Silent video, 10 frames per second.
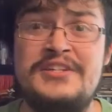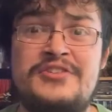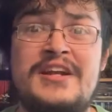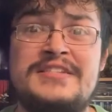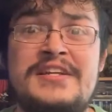they
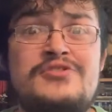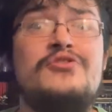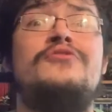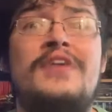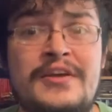try to stay
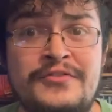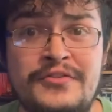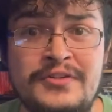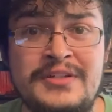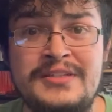too
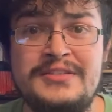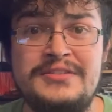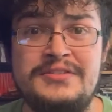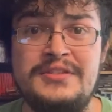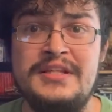faithful
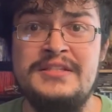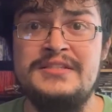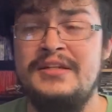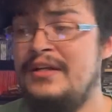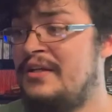to this.
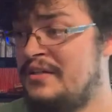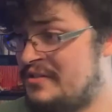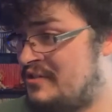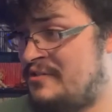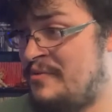
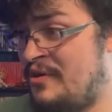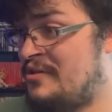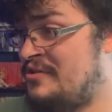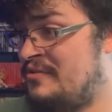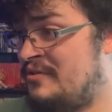Because to be
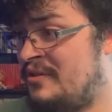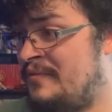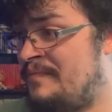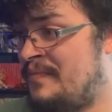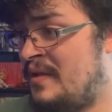honest with you,
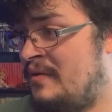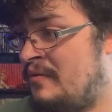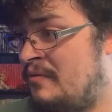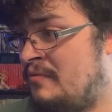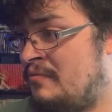
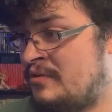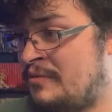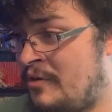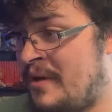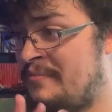
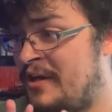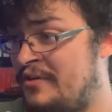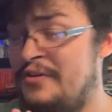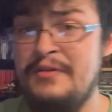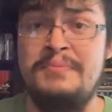with all my
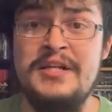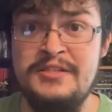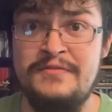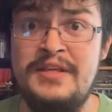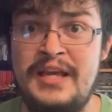minor
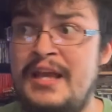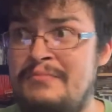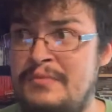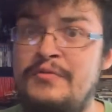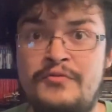nitpicks of the
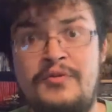game, even